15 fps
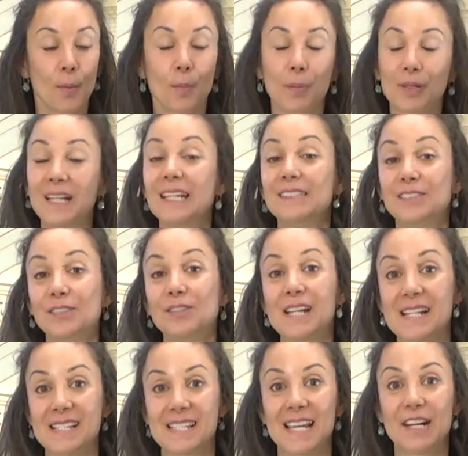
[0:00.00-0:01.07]
Please do
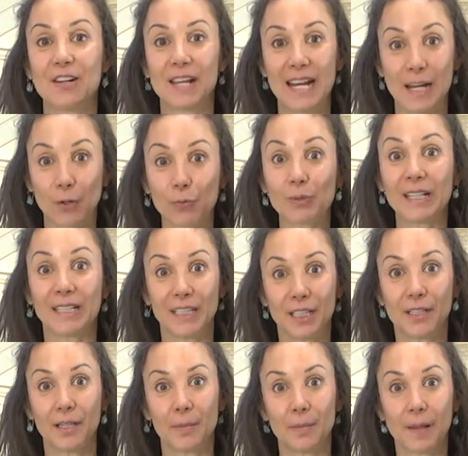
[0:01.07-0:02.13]
consider getting a really
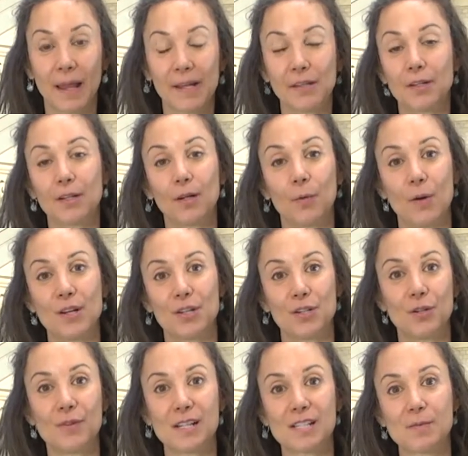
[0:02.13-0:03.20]
good blender when you're
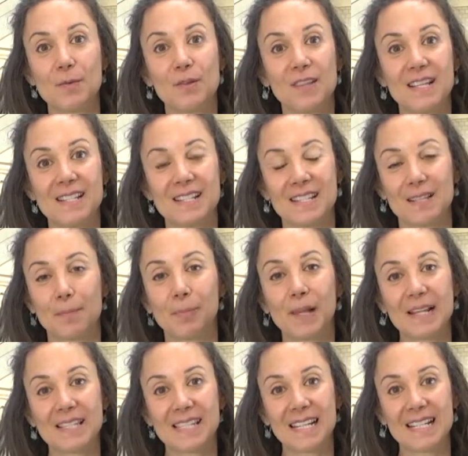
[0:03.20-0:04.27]
doing smoothies because it
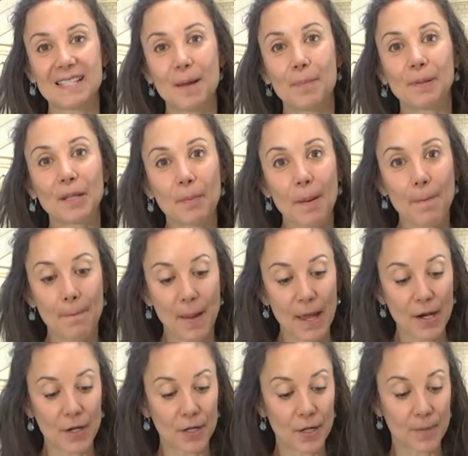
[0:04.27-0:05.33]
blends things up a little bit
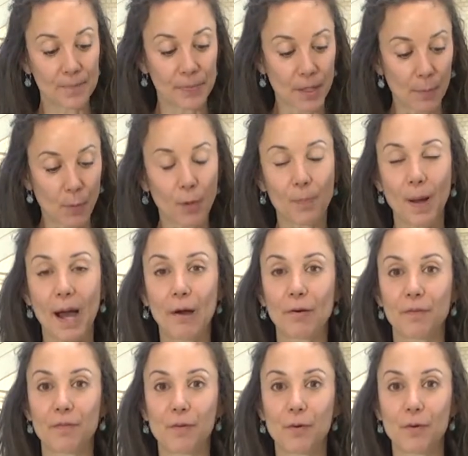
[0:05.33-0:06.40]
better, more
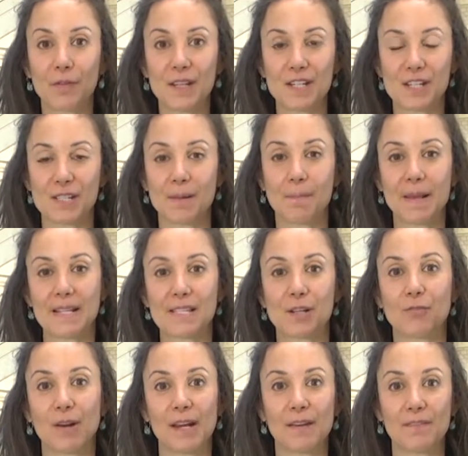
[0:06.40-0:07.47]
powerful than just a
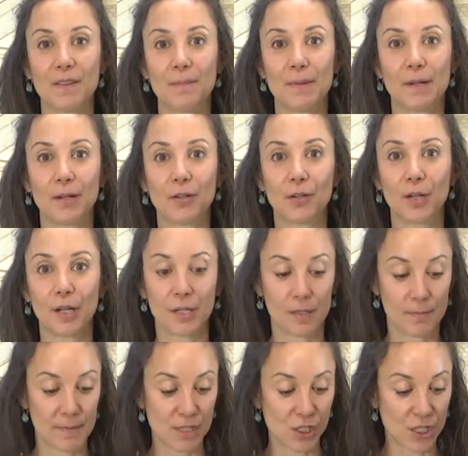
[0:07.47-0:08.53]
basic run-of-the-mill
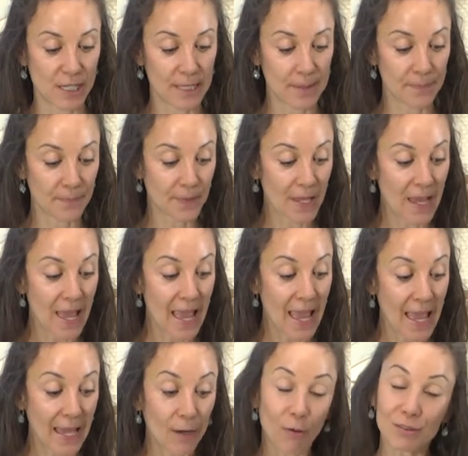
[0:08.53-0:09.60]
machine.
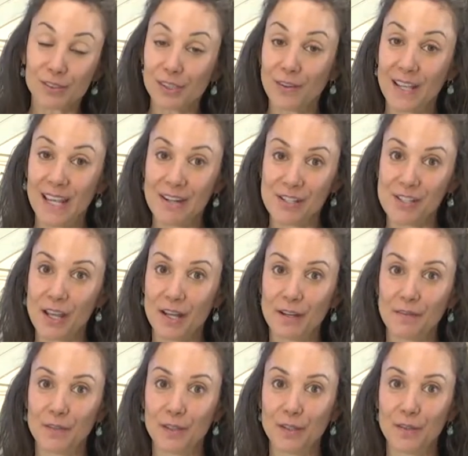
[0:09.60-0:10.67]
And also here at
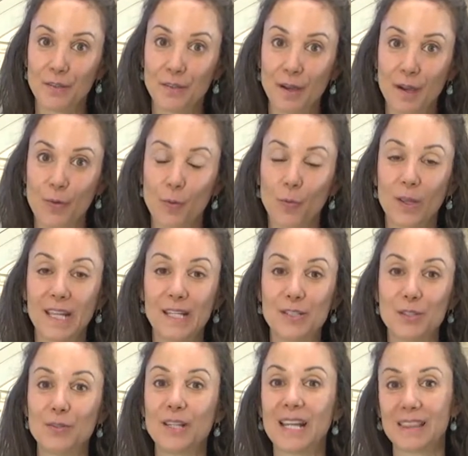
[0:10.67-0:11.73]
Sanaview, we
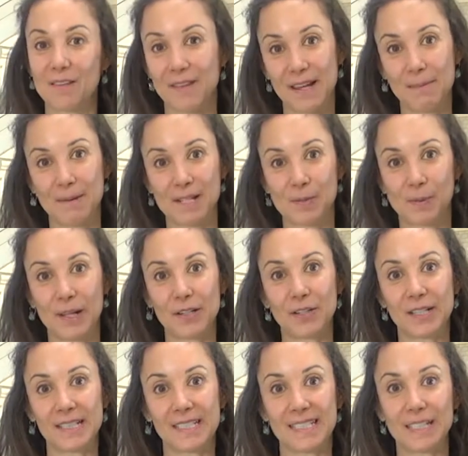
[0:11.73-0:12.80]
do get the Vitamix
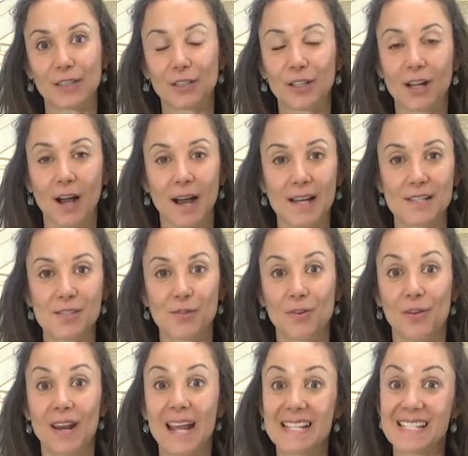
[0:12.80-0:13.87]
blender at dealer cost, so
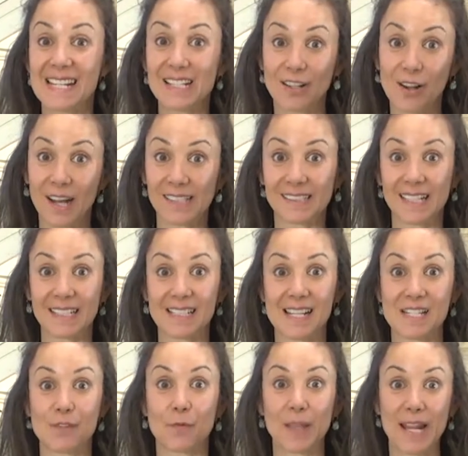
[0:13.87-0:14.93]
don't hesitate to contact
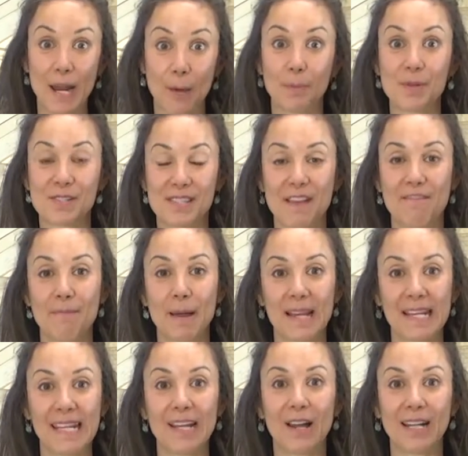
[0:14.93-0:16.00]
us if we can help you save
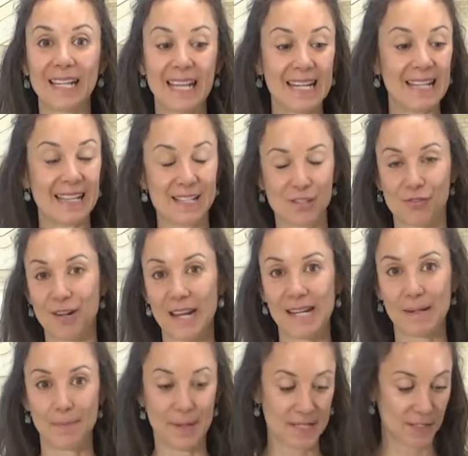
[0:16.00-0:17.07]
money on getting this
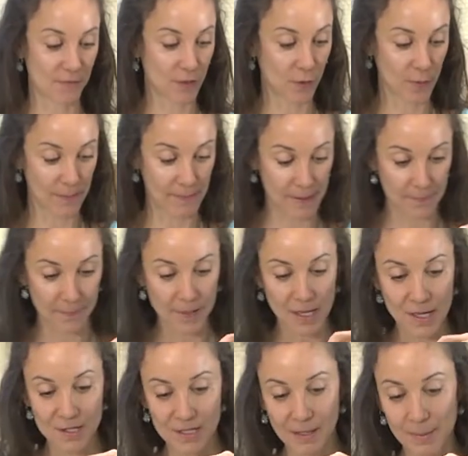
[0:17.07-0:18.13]
great piece of equipment.
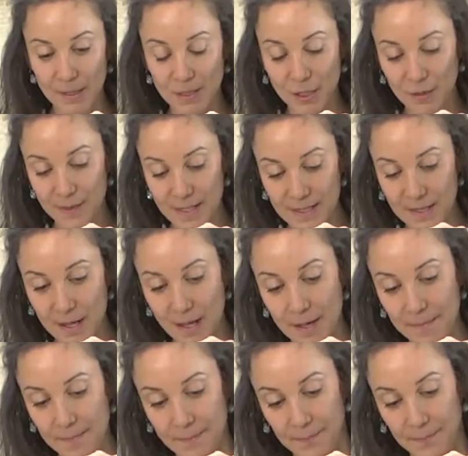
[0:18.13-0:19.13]
So let me turn this on.